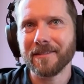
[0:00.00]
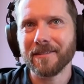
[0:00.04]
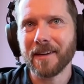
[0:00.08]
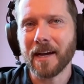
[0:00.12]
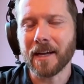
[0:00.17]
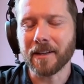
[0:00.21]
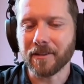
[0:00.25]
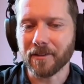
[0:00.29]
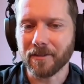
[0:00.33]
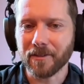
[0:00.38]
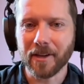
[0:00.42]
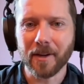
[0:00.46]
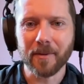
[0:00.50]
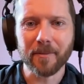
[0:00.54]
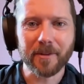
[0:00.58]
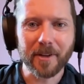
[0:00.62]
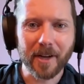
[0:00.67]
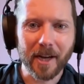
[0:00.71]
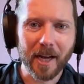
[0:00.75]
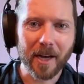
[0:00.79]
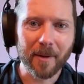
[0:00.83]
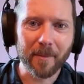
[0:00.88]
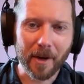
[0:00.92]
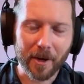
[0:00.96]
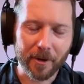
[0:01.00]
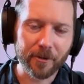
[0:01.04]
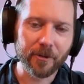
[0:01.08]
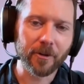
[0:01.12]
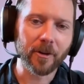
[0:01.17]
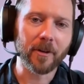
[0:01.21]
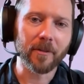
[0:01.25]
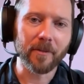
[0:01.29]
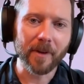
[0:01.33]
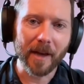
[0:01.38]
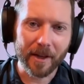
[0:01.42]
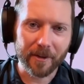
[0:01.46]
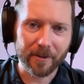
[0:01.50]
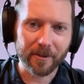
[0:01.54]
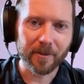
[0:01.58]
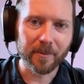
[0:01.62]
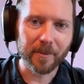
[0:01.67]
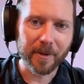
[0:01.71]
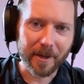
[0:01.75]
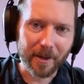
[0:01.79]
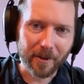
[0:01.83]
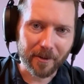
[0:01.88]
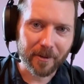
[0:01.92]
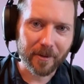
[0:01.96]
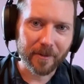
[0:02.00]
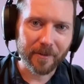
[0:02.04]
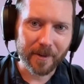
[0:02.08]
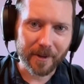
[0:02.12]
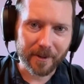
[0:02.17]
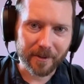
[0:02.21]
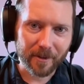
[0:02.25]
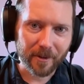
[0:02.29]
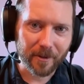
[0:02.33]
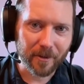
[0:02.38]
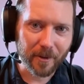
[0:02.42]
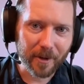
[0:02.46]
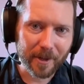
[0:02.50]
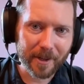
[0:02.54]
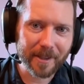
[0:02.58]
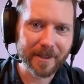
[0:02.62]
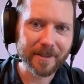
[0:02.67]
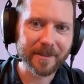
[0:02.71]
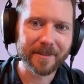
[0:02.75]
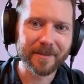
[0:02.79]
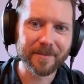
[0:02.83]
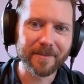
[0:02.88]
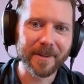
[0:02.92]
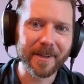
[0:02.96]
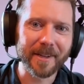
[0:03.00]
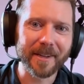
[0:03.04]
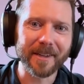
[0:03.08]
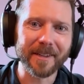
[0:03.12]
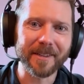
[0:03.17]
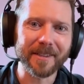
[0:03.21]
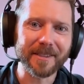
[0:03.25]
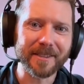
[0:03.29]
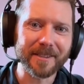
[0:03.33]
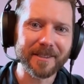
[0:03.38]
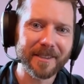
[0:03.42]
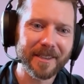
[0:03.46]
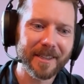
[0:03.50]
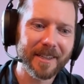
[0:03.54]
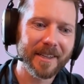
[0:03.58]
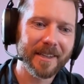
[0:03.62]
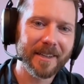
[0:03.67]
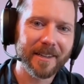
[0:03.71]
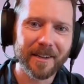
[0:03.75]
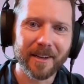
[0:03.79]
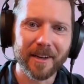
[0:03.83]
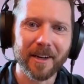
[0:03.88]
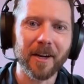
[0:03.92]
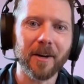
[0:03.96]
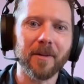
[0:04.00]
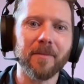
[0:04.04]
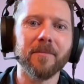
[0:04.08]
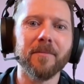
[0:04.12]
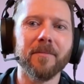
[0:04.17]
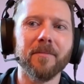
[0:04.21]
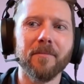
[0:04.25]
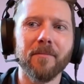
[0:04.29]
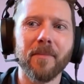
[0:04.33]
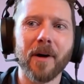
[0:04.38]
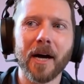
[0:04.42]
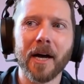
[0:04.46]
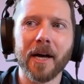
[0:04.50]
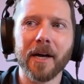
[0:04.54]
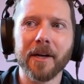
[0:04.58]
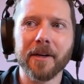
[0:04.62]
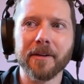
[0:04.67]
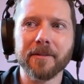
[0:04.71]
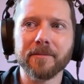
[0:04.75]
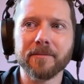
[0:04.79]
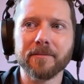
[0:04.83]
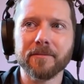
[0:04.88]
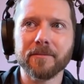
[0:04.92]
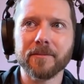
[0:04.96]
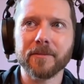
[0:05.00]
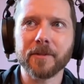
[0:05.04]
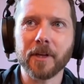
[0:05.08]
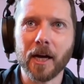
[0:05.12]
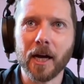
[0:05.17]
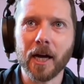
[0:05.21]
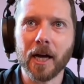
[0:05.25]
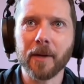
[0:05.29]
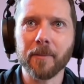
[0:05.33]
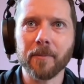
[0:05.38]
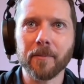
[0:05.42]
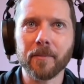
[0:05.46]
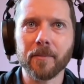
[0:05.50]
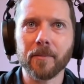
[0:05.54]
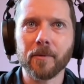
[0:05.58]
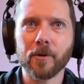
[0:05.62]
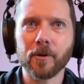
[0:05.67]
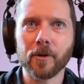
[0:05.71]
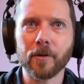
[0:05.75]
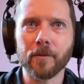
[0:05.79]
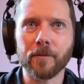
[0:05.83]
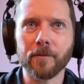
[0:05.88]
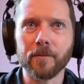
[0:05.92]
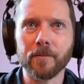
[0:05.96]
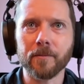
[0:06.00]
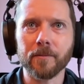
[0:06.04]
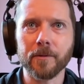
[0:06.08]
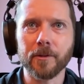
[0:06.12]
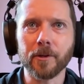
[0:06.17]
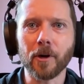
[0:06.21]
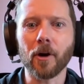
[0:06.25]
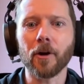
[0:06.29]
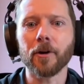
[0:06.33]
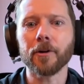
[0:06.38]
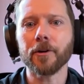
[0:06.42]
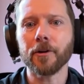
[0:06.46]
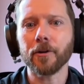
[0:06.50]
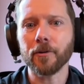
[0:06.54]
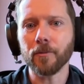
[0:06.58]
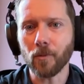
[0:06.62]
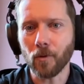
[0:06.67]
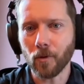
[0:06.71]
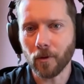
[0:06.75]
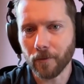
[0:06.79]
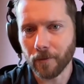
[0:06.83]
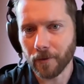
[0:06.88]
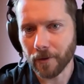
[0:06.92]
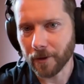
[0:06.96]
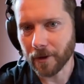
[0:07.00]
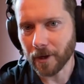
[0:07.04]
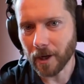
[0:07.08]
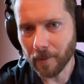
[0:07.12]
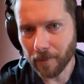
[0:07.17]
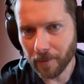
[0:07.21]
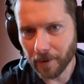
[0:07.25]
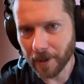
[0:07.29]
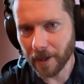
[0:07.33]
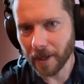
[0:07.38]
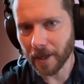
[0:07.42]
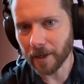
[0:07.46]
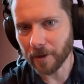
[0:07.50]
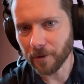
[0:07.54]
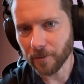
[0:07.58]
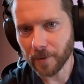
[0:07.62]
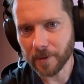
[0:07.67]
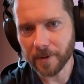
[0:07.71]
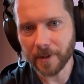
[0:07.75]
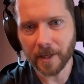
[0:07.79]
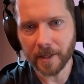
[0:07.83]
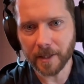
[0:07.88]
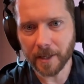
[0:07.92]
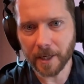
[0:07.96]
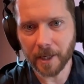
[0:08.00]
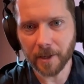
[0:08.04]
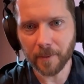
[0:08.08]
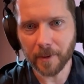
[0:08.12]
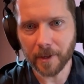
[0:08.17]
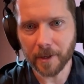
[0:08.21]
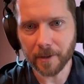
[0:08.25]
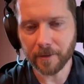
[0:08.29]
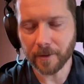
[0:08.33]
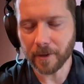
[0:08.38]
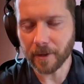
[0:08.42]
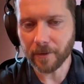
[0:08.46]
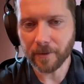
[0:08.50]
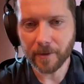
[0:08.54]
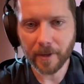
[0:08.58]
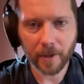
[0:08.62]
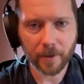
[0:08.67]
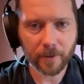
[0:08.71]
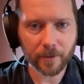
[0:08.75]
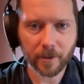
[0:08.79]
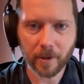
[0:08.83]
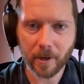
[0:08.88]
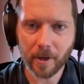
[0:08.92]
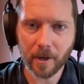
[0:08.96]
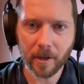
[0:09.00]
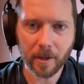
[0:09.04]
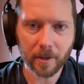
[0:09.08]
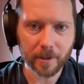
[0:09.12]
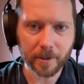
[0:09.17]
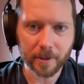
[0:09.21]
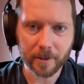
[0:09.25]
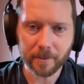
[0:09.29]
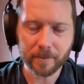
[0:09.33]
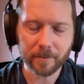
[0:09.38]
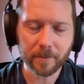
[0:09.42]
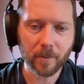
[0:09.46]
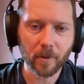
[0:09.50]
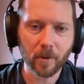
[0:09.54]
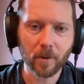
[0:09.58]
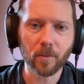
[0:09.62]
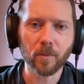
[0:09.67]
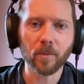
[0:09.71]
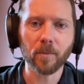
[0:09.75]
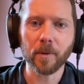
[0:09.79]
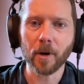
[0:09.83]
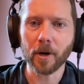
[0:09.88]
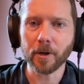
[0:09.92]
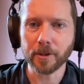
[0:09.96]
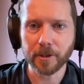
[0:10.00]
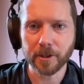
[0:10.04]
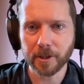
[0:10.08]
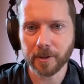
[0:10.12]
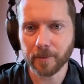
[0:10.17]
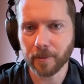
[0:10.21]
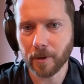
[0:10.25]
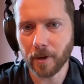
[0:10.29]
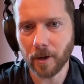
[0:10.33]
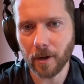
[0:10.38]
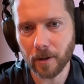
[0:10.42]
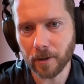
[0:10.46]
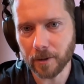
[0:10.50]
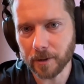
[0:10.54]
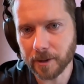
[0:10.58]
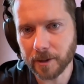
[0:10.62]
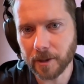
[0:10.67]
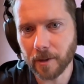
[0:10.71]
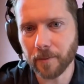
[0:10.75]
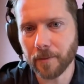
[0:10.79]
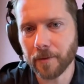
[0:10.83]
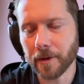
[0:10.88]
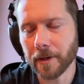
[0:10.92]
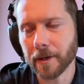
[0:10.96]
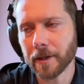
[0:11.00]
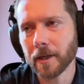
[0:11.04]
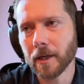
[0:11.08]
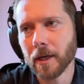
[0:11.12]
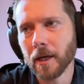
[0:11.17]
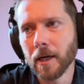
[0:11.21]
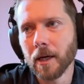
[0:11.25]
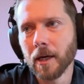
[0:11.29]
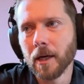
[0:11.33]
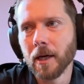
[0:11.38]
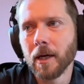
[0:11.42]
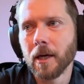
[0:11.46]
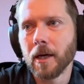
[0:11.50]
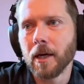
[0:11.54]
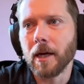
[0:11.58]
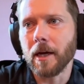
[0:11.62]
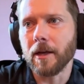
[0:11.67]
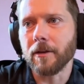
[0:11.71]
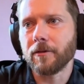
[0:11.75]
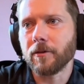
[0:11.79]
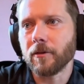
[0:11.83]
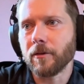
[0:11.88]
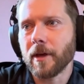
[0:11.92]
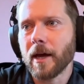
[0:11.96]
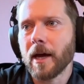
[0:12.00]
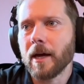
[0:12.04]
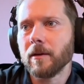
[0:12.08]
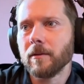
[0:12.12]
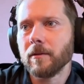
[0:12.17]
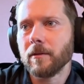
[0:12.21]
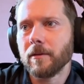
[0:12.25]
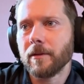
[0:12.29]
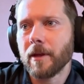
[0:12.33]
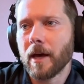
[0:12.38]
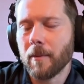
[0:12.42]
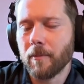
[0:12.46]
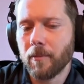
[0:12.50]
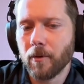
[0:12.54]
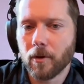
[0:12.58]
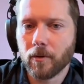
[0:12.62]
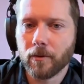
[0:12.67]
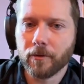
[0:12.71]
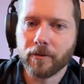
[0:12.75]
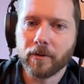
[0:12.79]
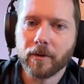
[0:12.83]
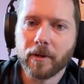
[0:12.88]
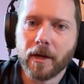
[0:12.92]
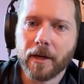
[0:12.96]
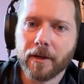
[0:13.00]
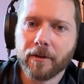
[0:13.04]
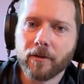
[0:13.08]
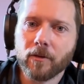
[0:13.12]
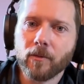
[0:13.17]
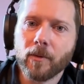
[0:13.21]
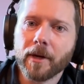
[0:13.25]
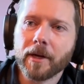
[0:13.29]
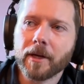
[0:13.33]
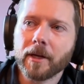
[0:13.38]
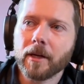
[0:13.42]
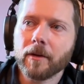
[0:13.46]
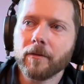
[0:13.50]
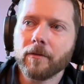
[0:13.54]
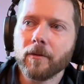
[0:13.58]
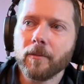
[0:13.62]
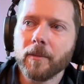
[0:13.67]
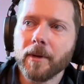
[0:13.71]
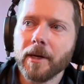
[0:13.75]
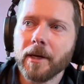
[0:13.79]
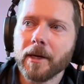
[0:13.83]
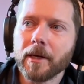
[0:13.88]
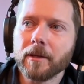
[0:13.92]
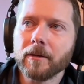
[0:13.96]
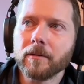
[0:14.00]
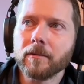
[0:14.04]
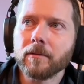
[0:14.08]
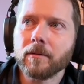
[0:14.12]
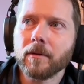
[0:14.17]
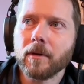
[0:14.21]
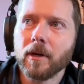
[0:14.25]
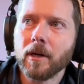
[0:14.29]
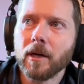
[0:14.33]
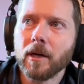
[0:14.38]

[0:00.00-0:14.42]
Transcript: at the same time, I should have asked somebody else to fix the toilet because my time could have garnered more for the company had I spent that 90 minutes on a sales call or partnership call or something. And so that book was a nice awakening for me, and